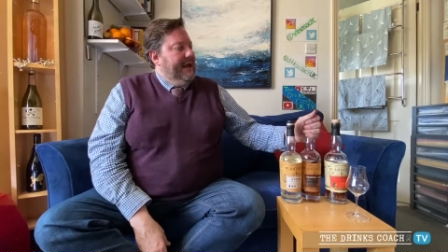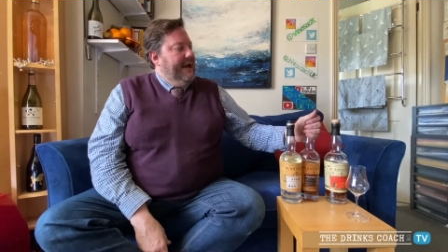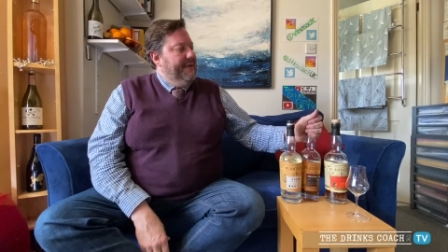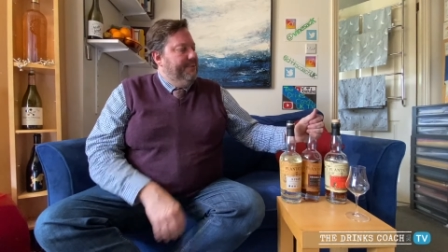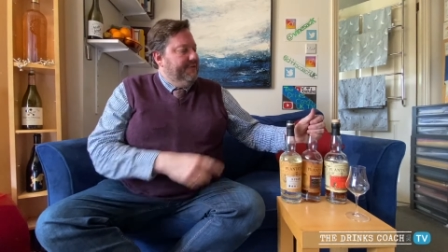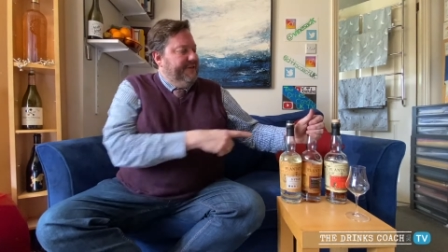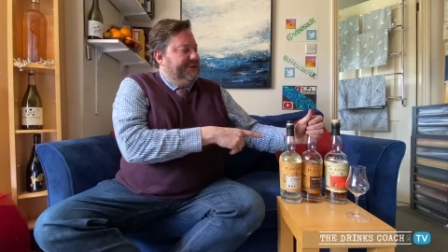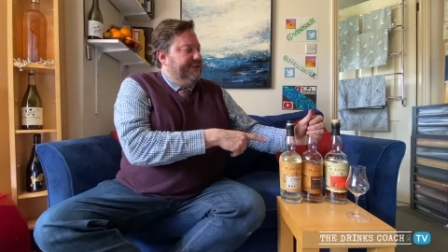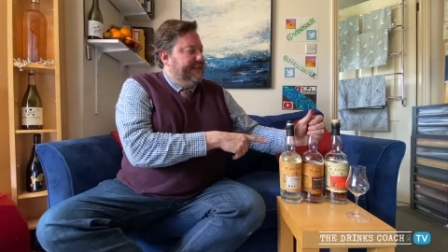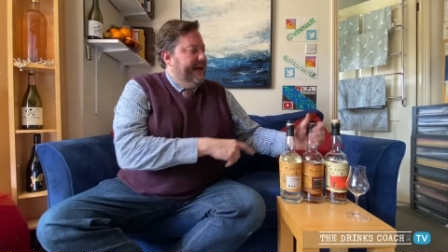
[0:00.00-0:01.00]
And they put the flesh
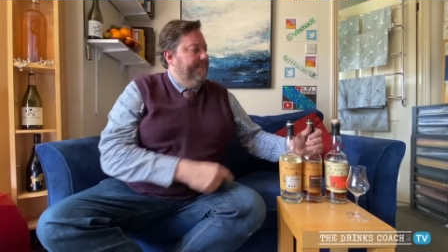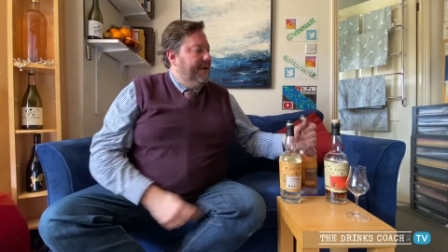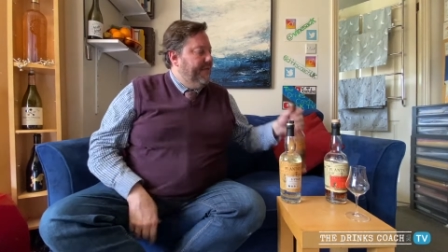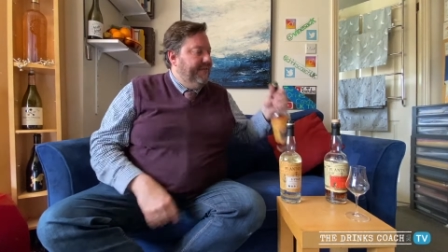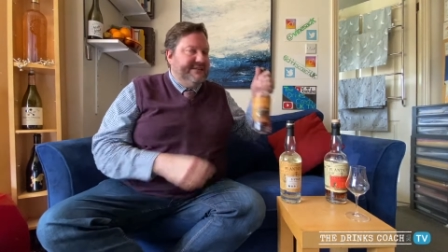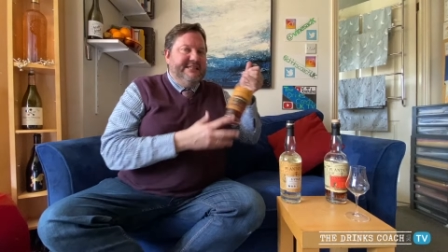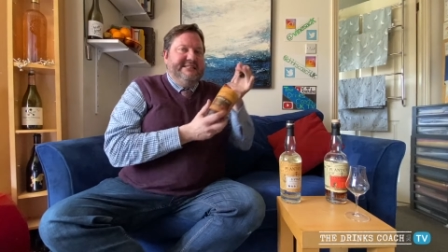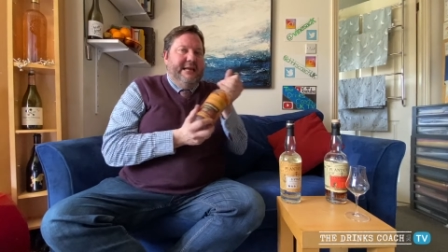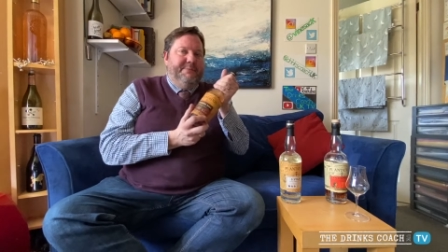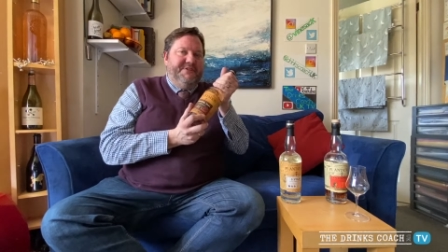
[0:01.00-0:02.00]
into there. and then this is
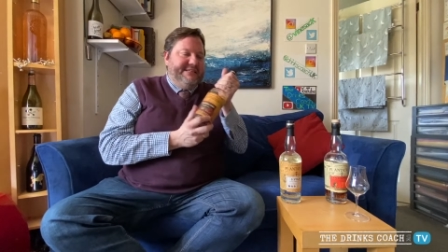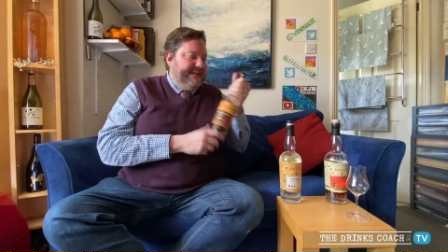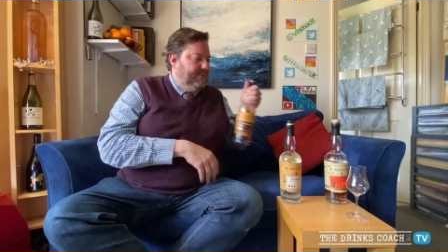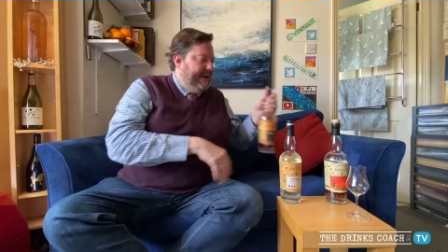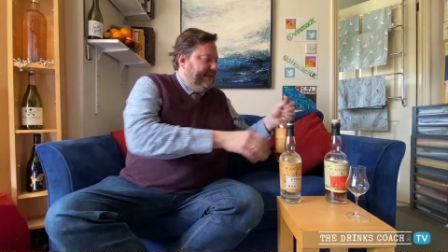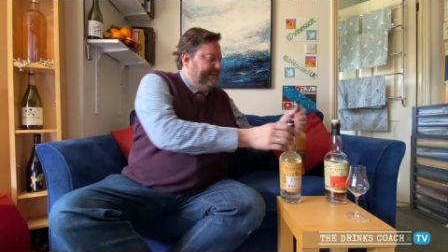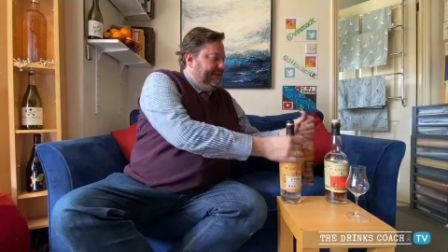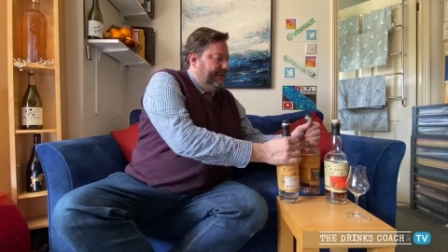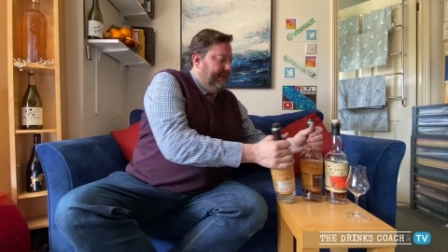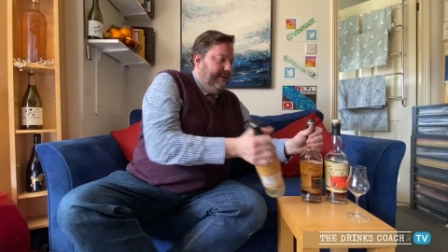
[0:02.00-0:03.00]
steeped for six weeks.
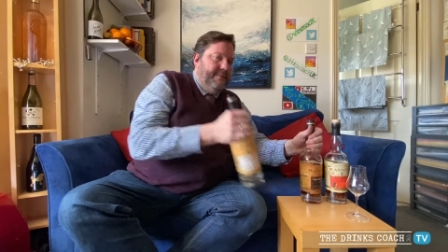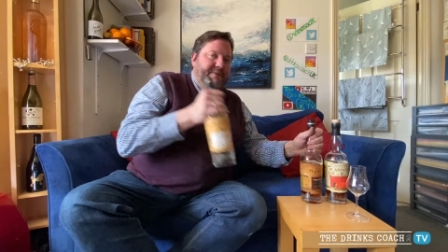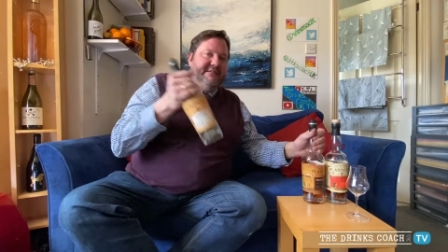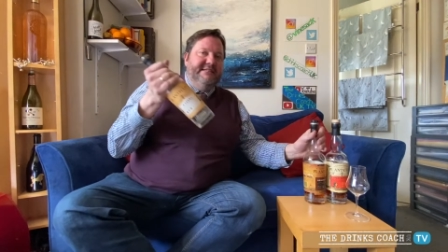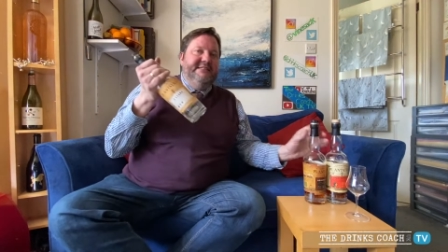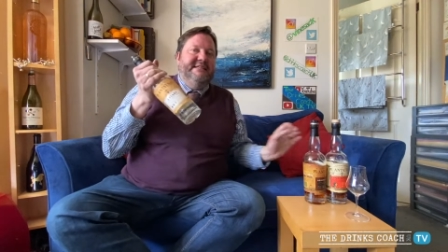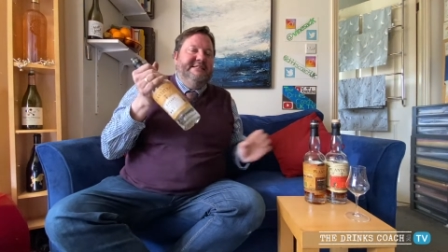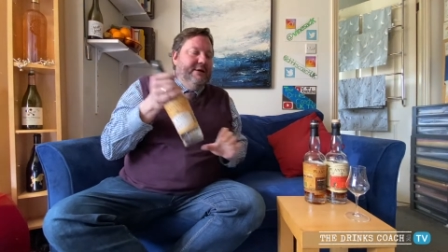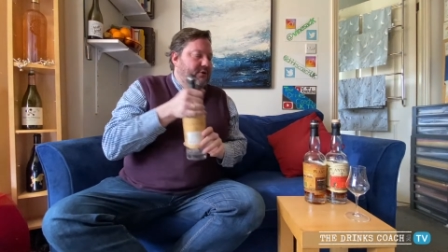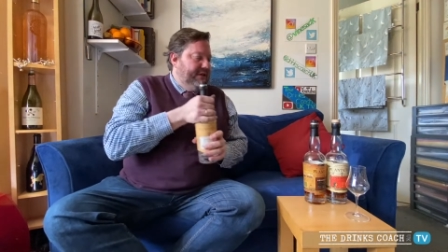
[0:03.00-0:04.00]
This is
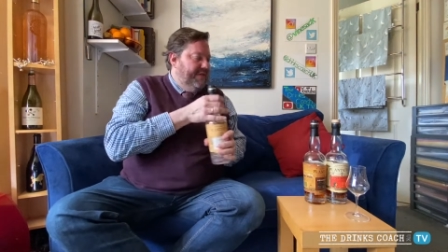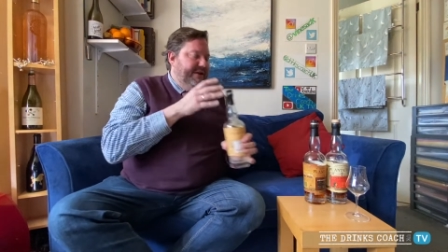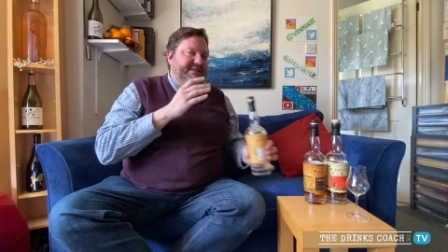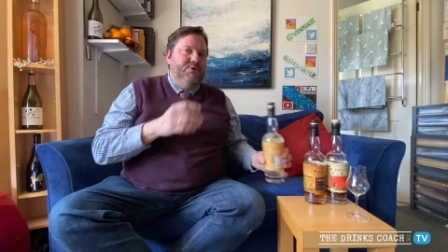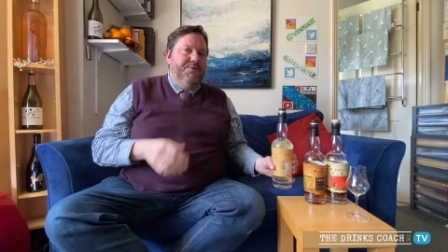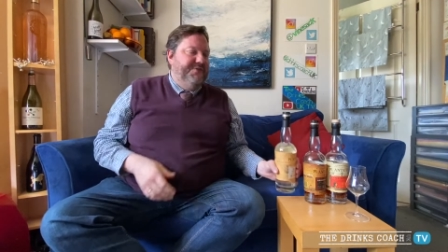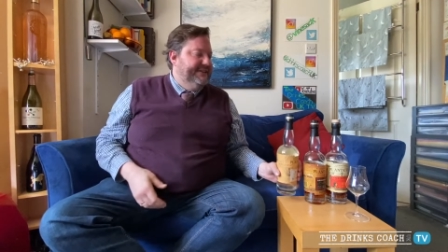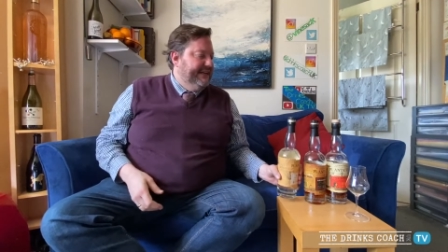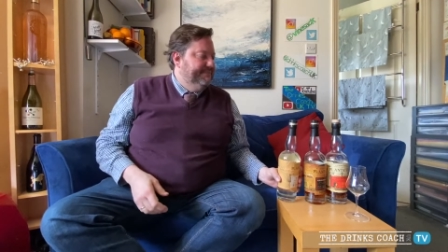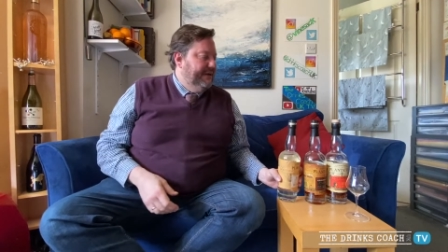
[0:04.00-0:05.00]
distilled and then stored for
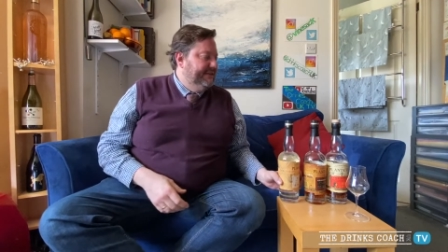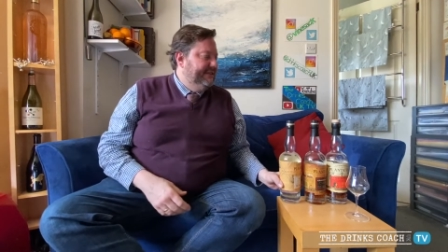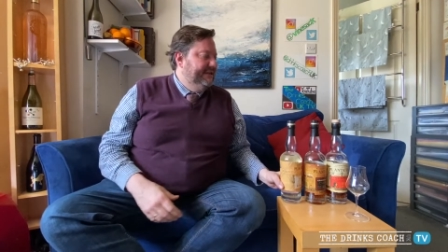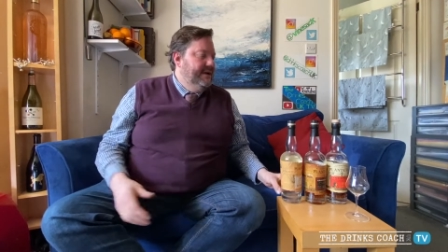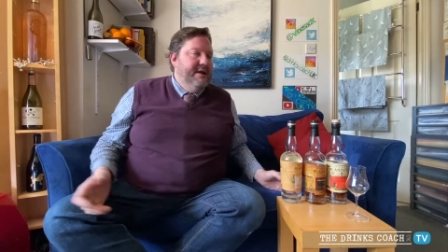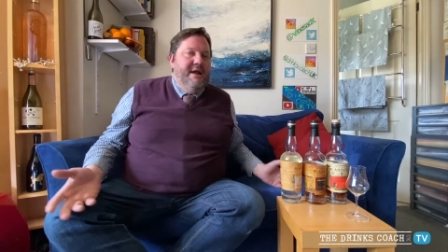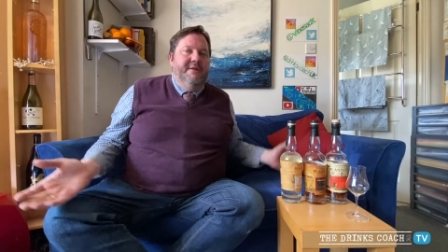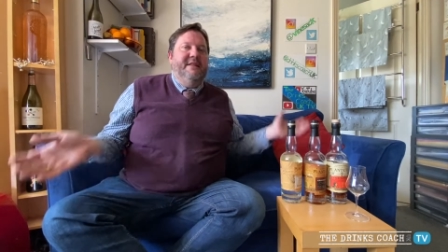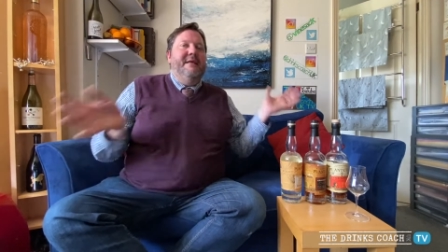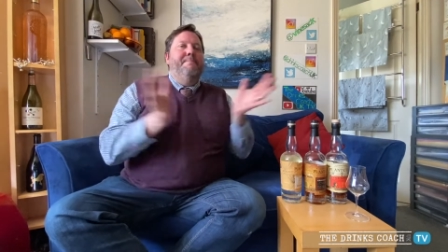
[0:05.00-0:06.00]
six months,
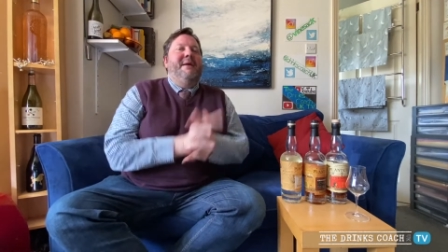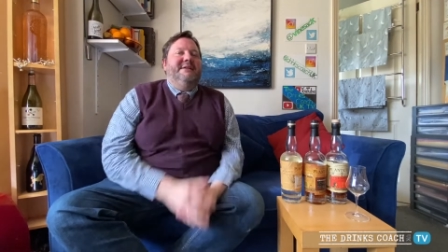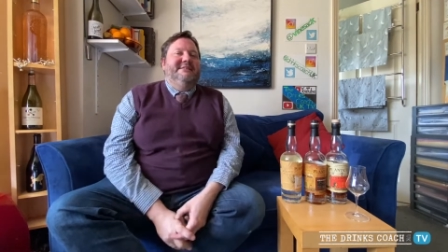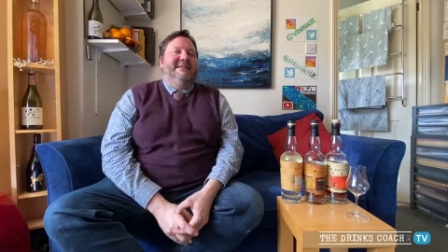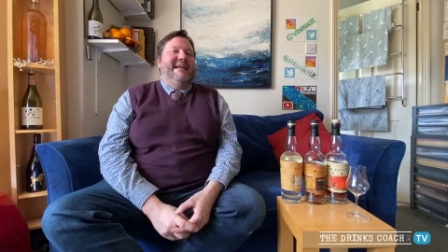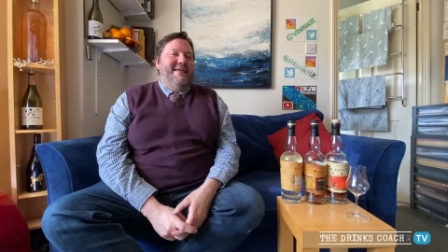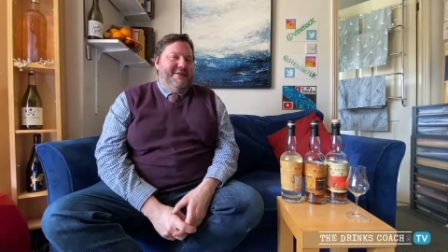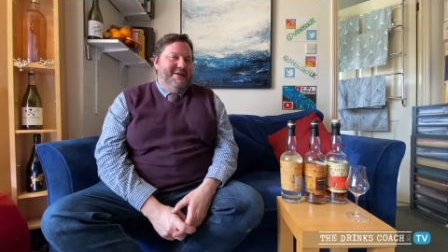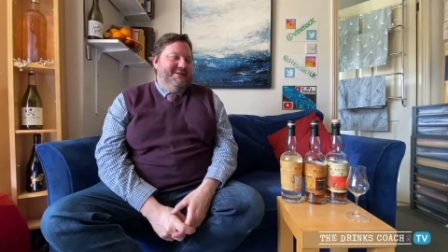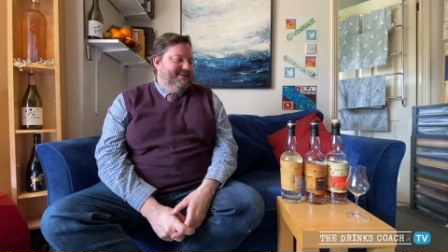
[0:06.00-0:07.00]
and then mixed
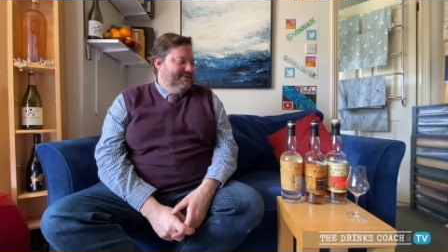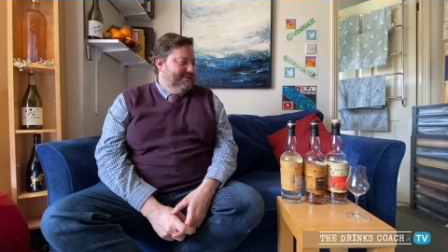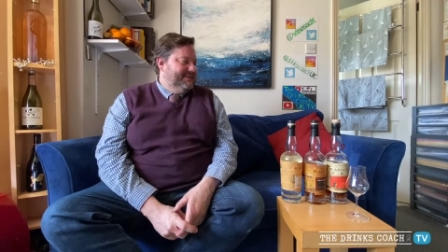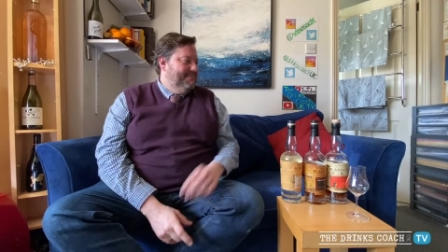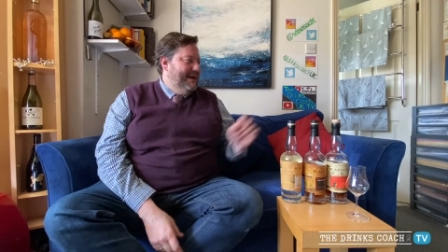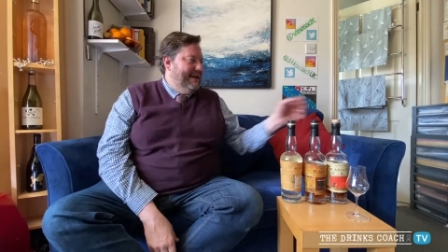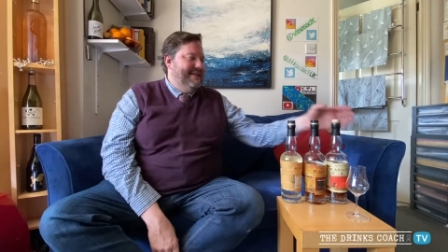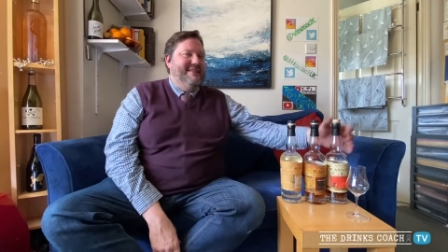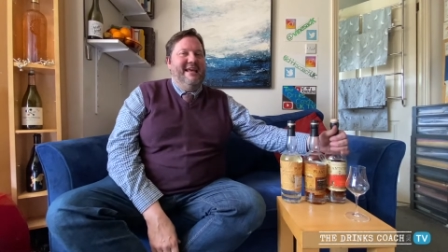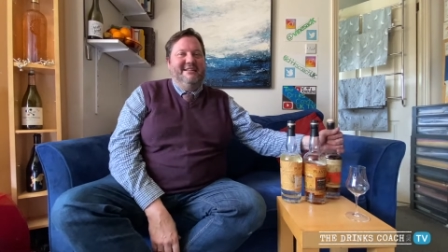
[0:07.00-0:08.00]
together to make
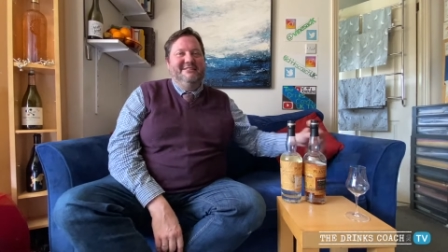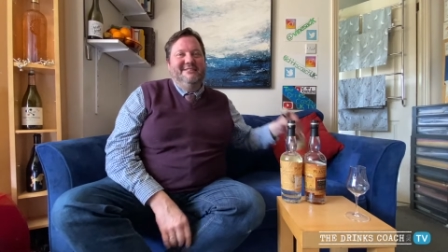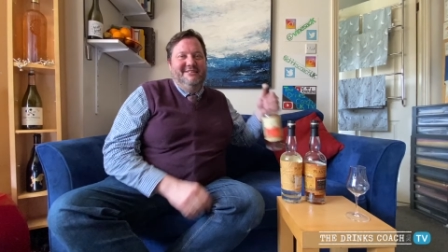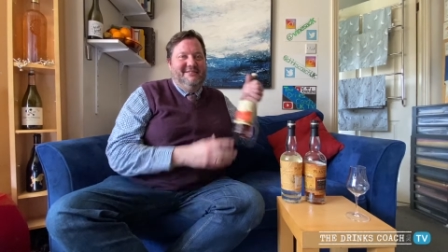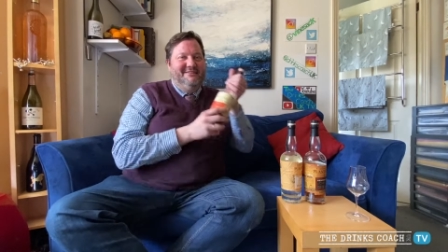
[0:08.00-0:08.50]
this.